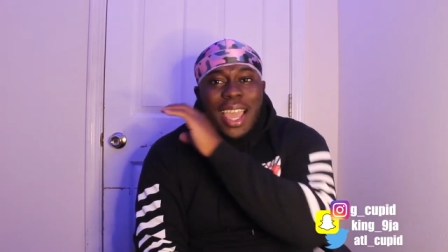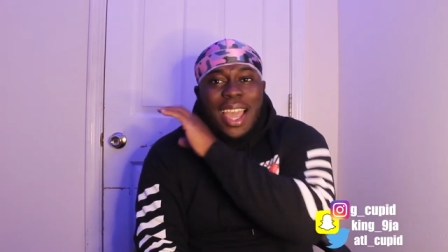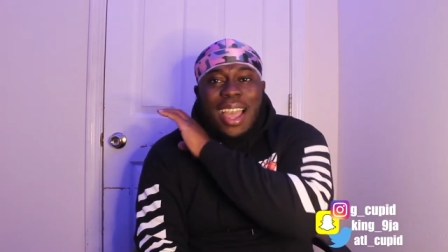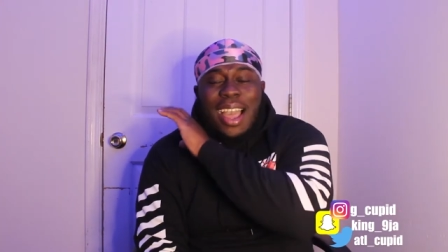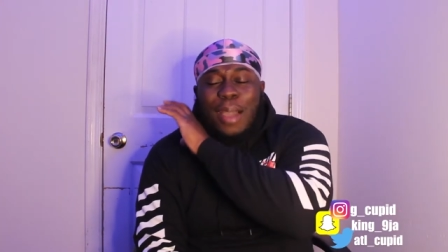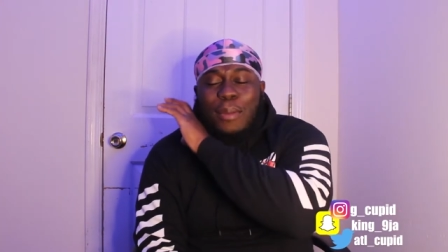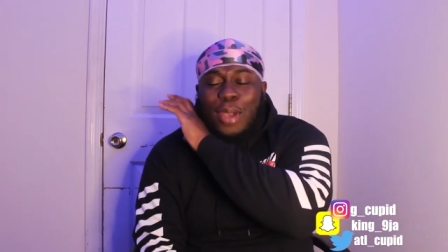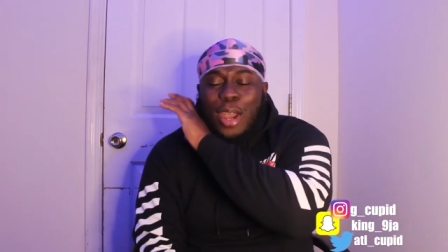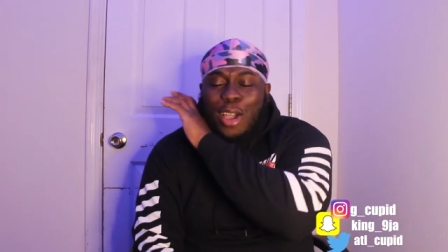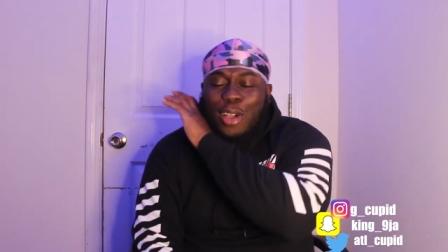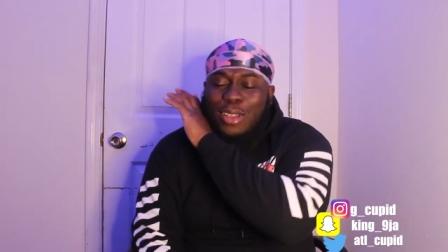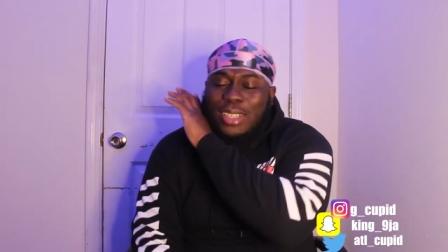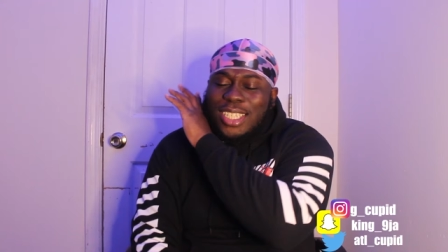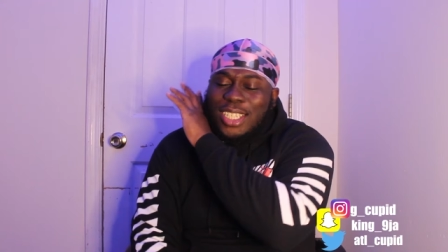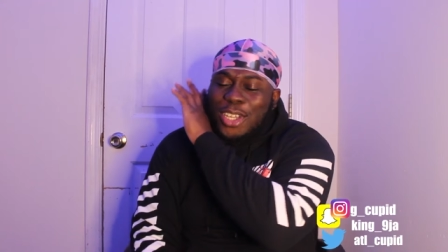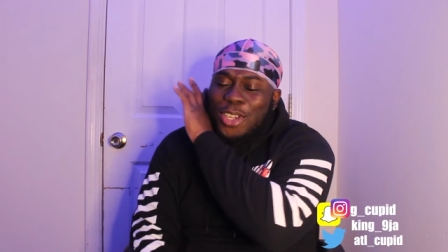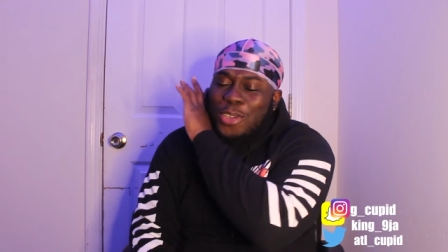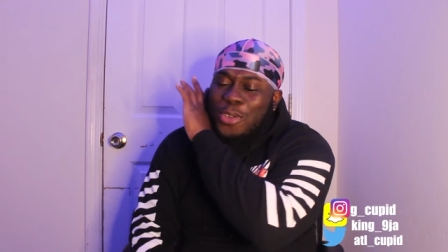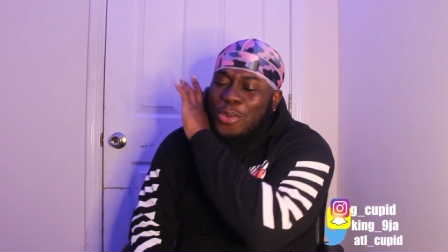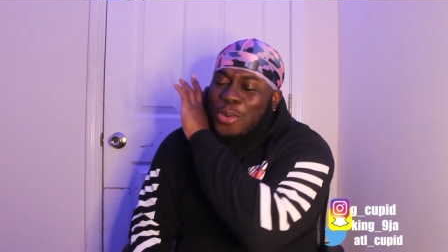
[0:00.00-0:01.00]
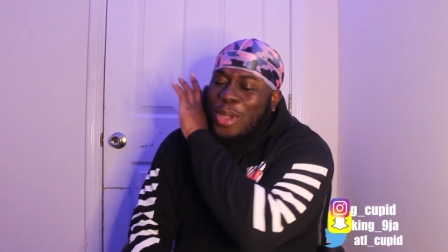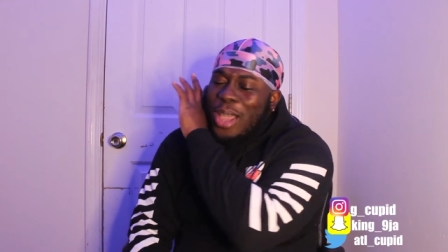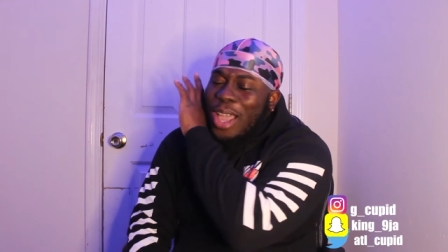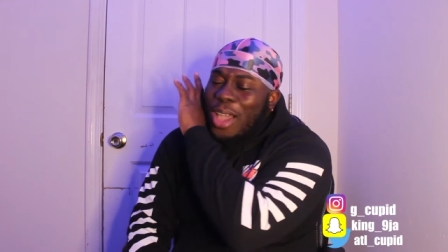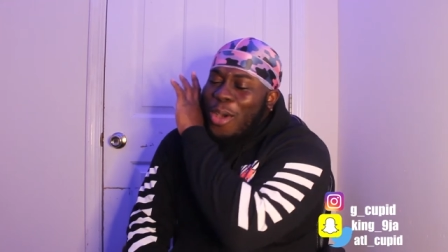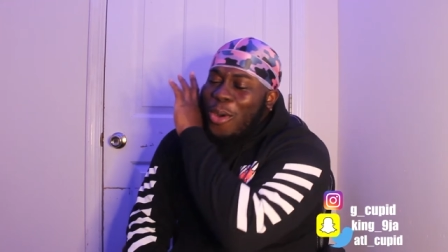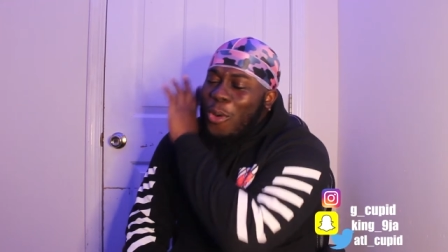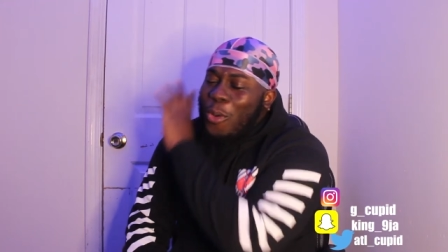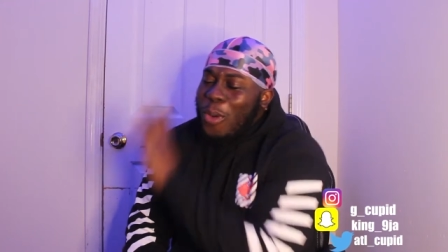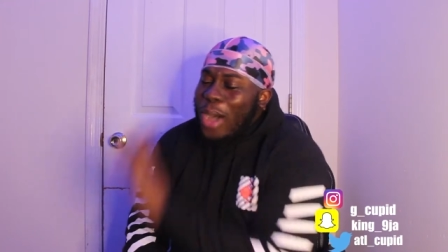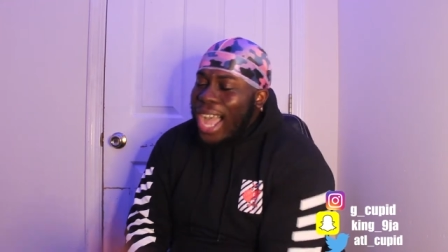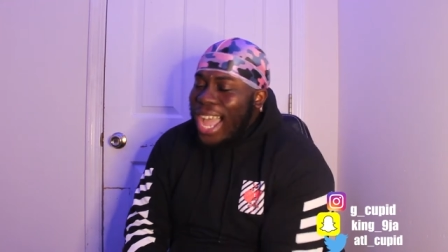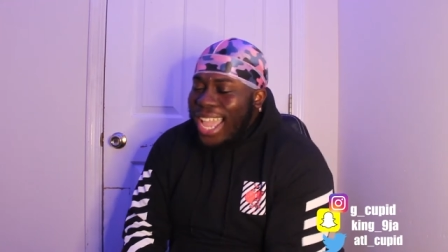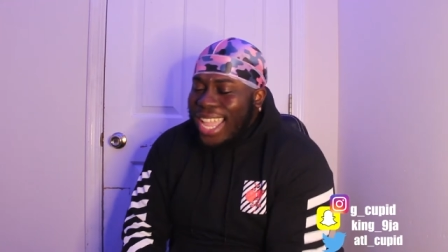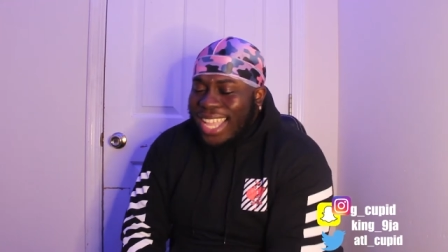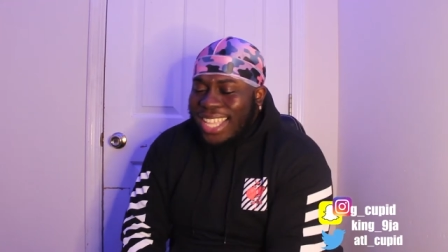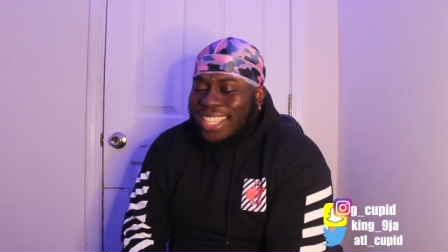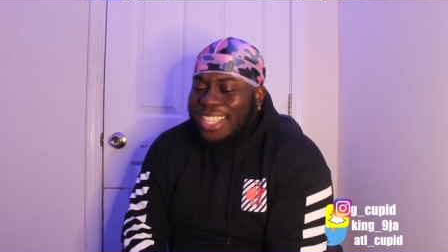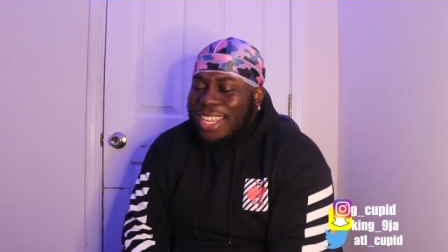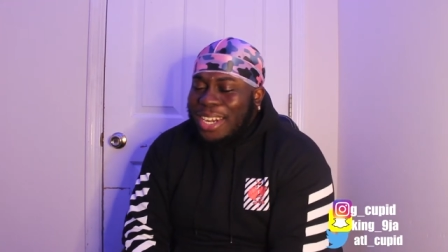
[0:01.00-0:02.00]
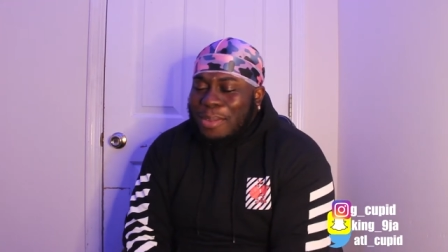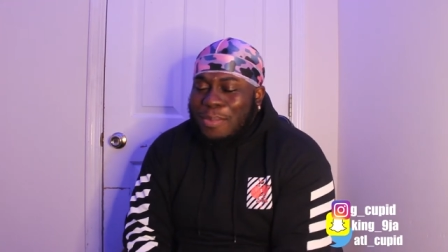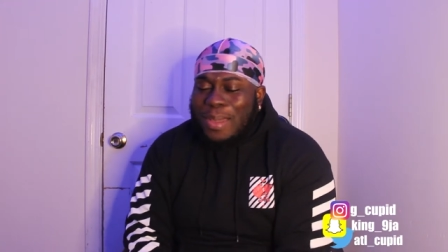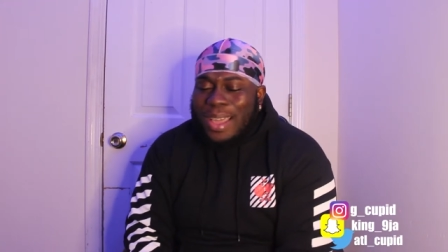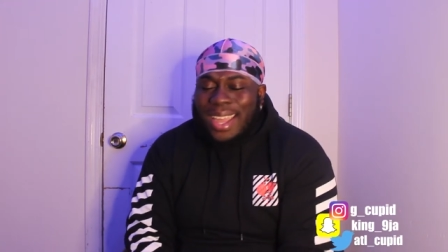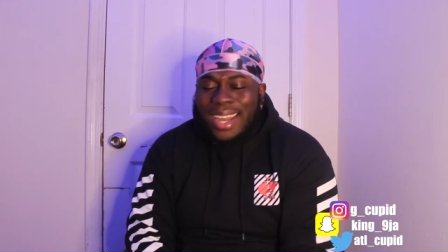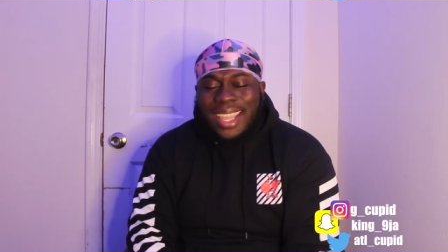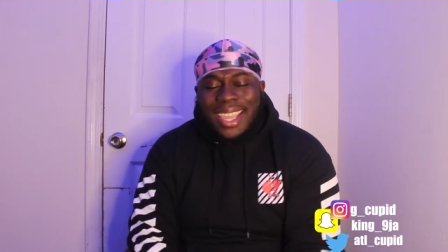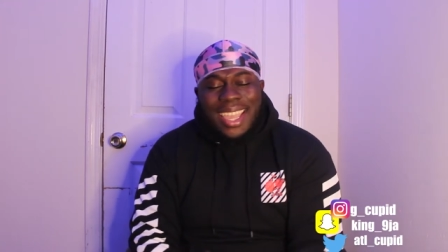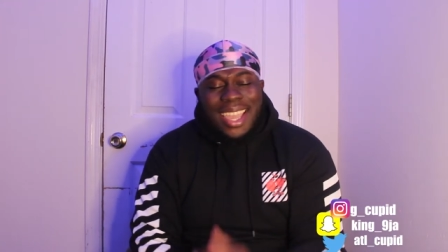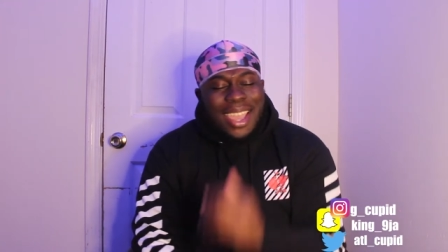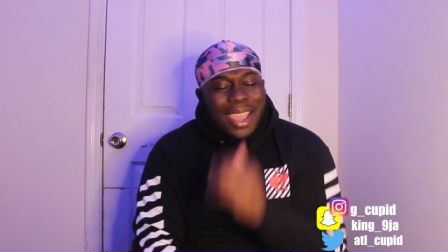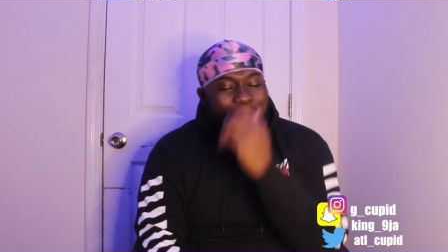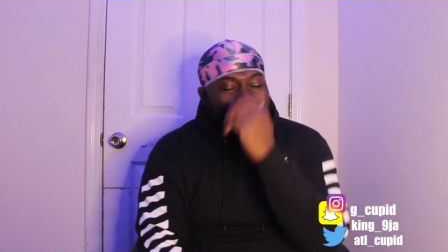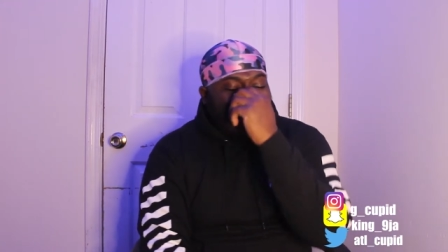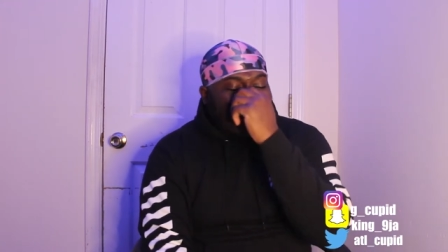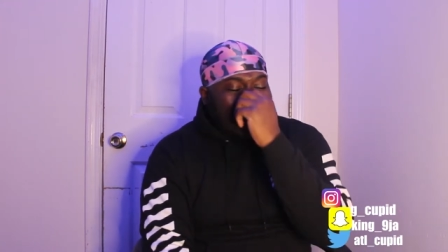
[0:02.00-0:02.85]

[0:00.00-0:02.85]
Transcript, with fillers: I'm not gonna tell you why I thought about it.